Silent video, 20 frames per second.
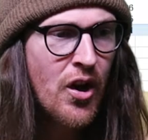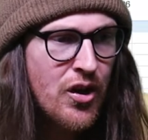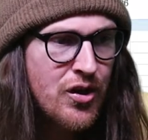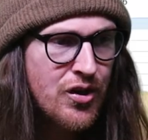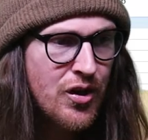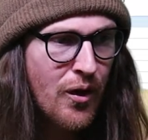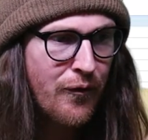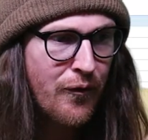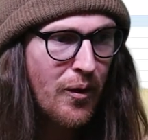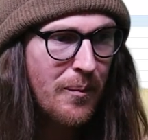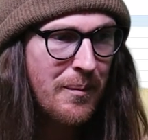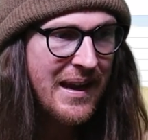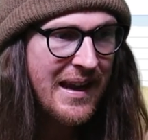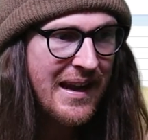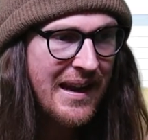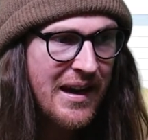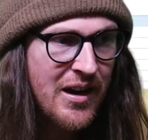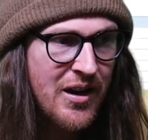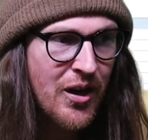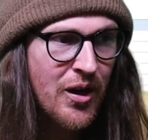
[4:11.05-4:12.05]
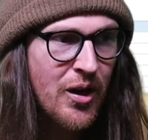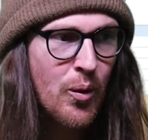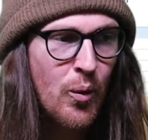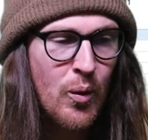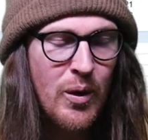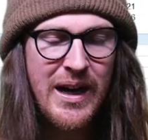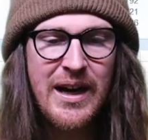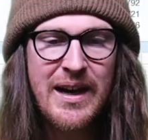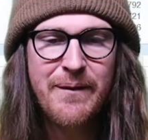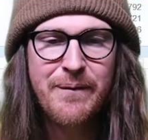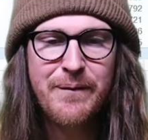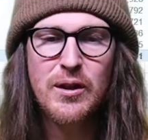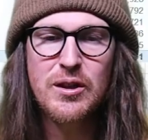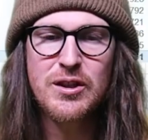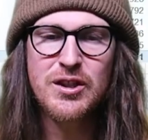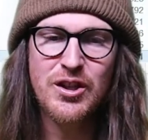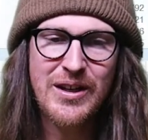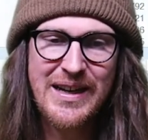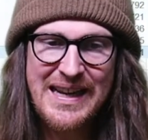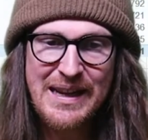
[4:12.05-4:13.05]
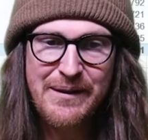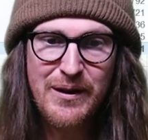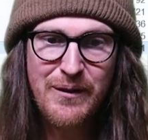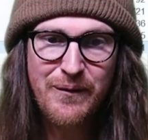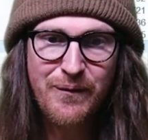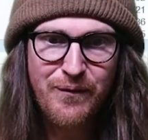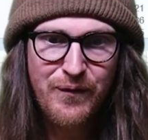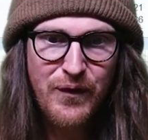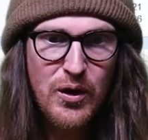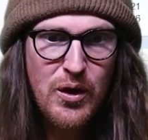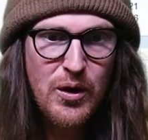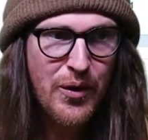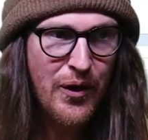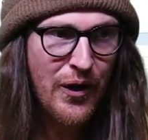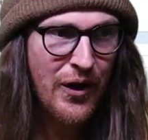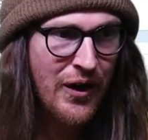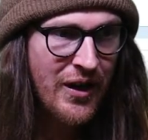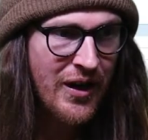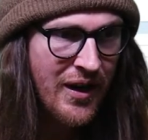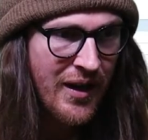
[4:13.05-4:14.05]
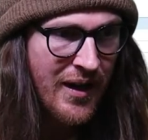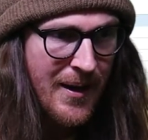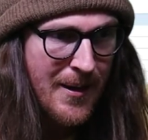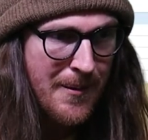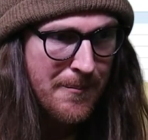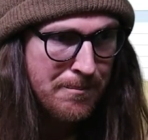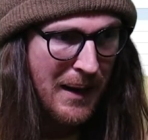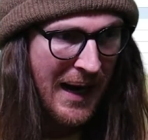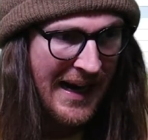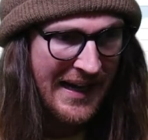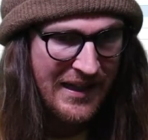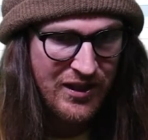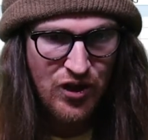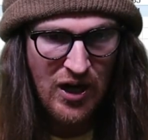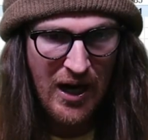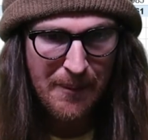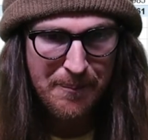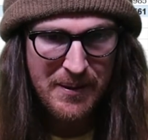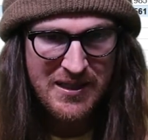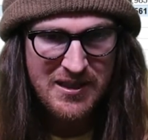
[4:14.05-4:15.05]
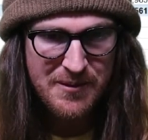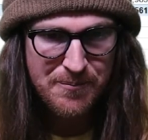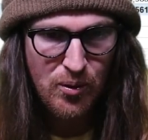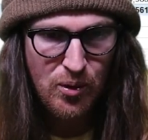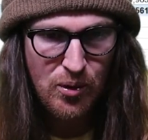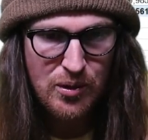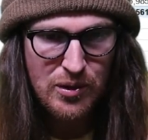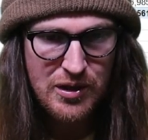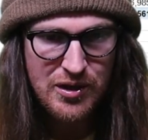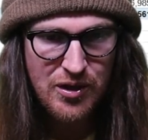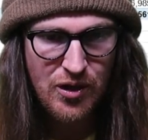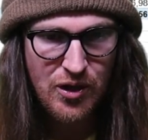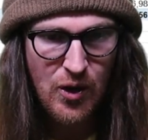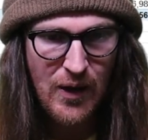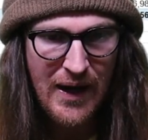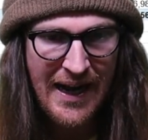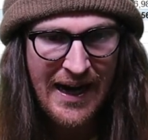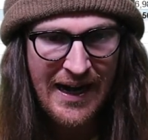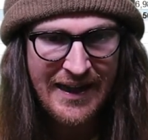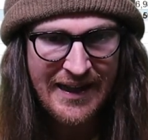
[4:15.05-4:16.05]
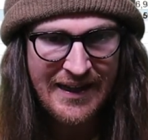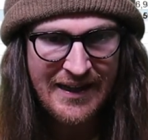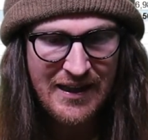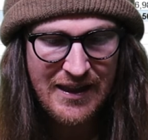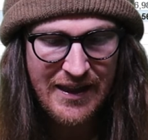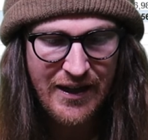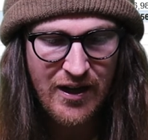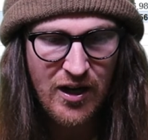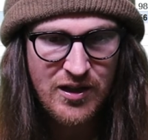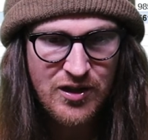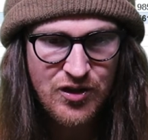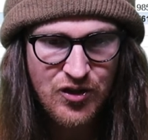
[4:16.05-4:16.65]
So from here, we're gonna filter even further by Tropics Pool. So go ahead and click on